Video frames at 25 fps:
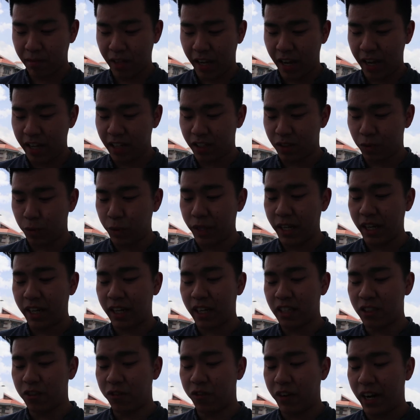and it's weak
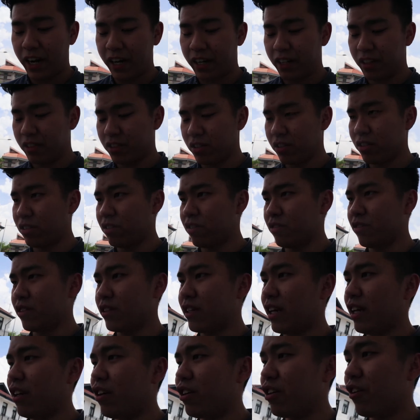against fire, so
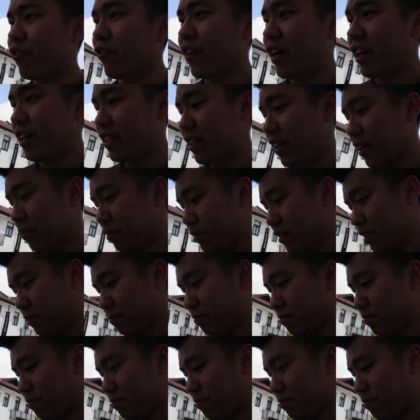get all your fire types.